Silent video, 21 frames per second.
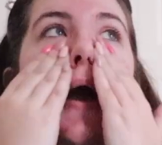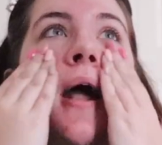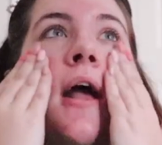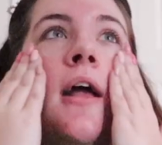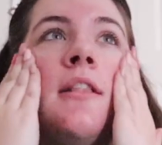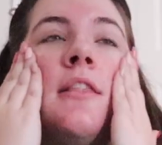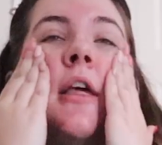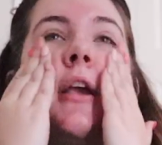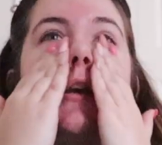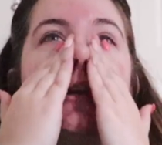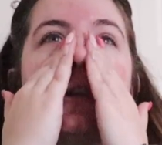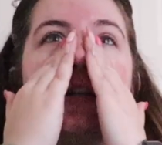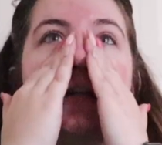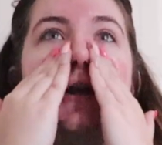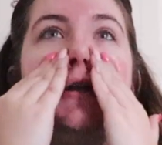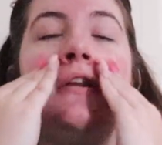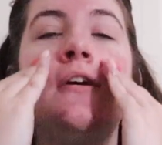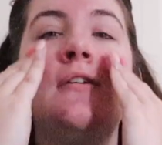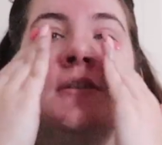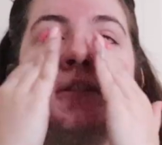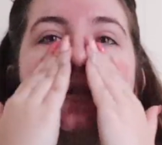and like she
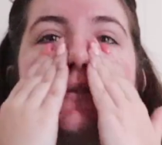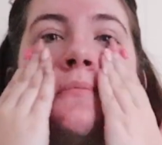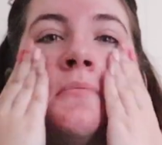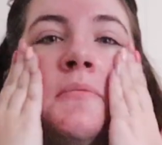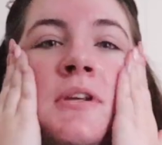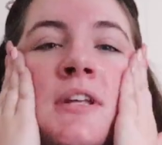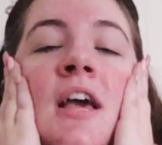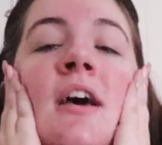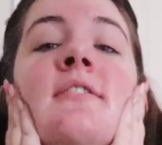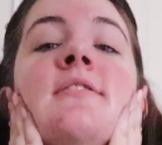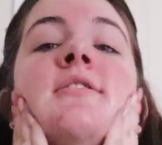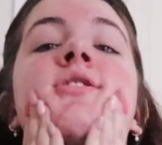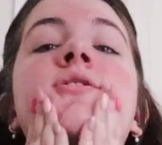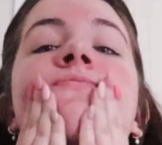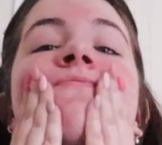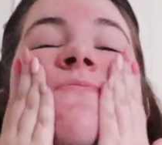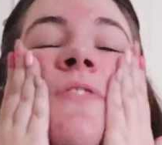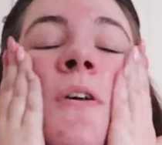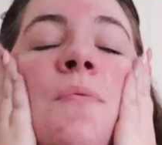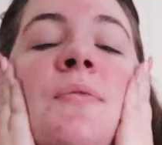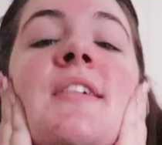knows somebody else
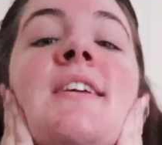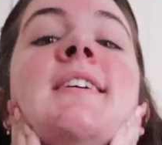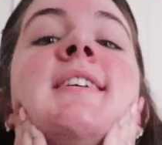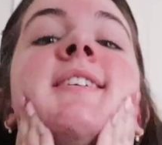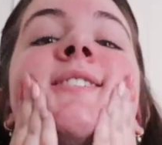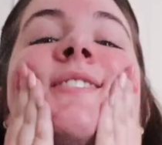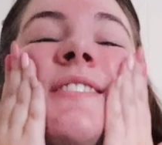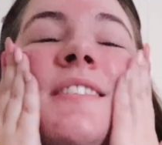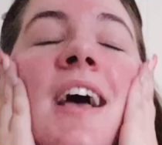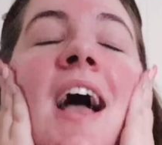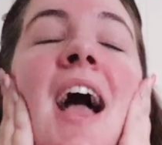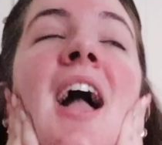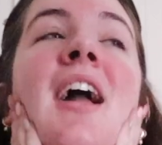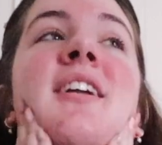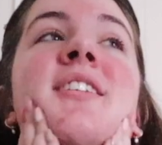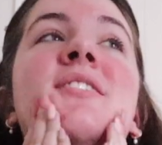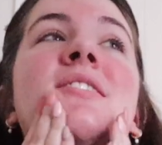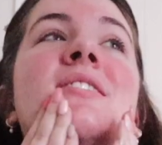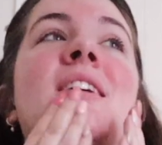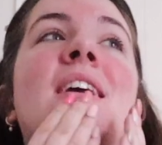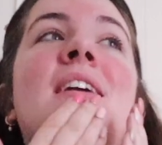from the
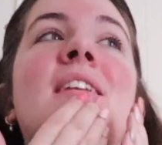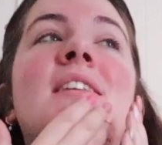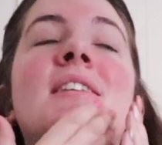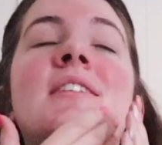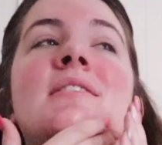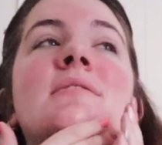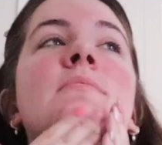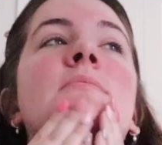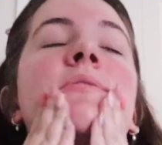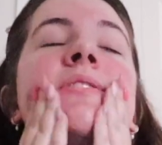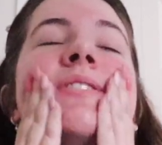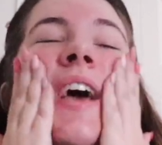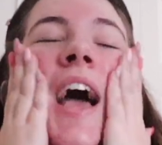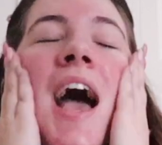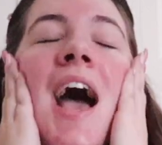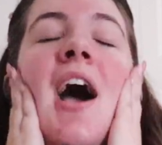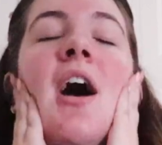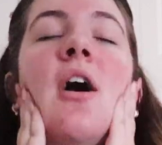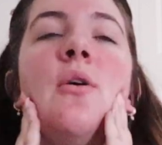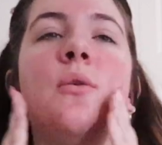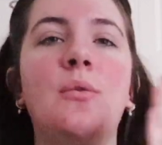exact same
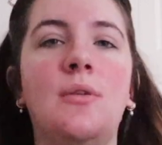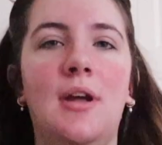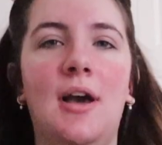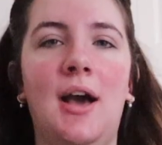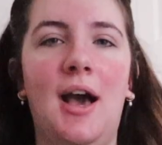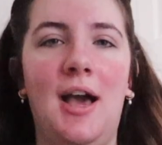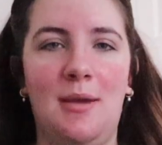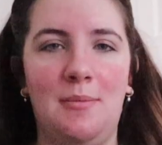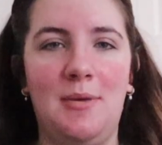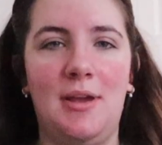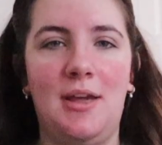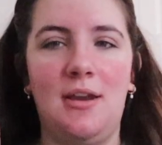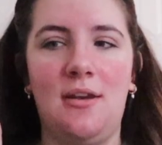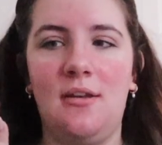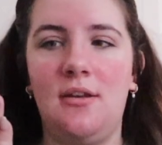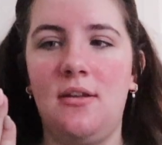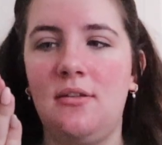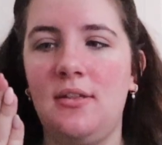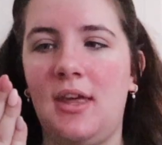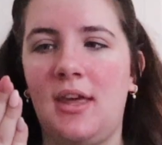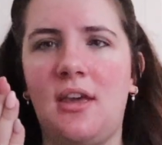town I'm
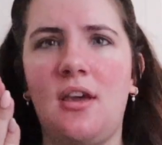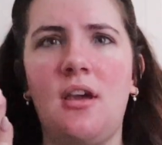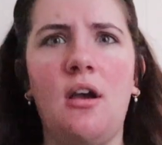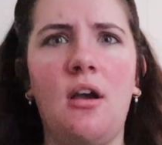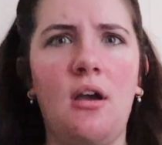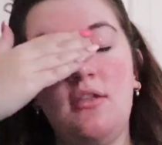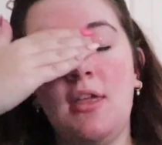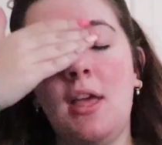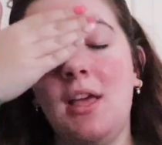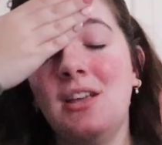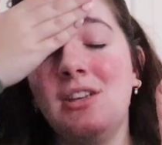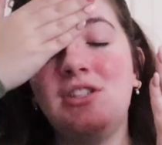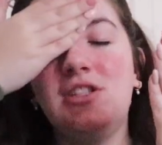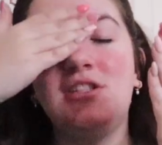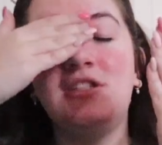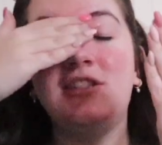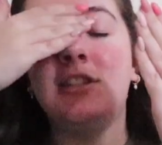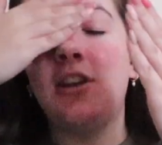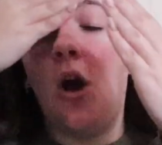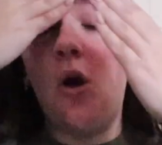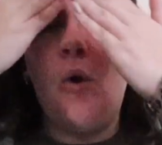in. Like that
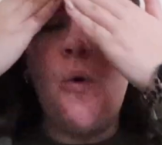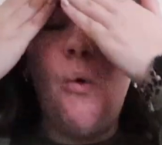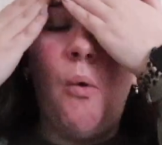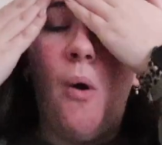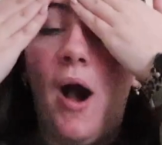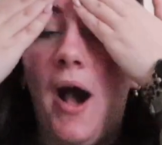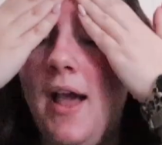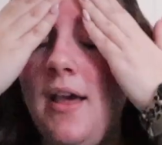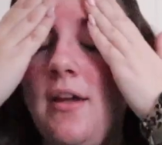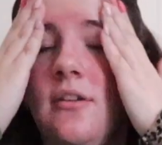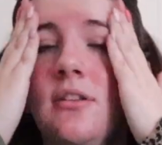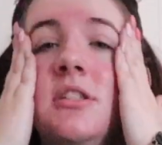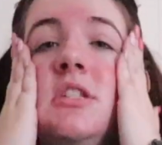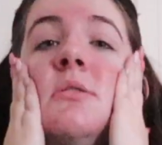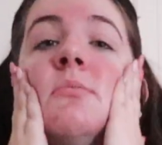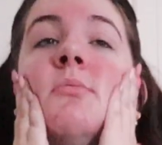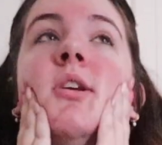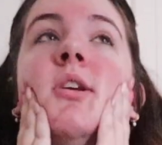is so wild to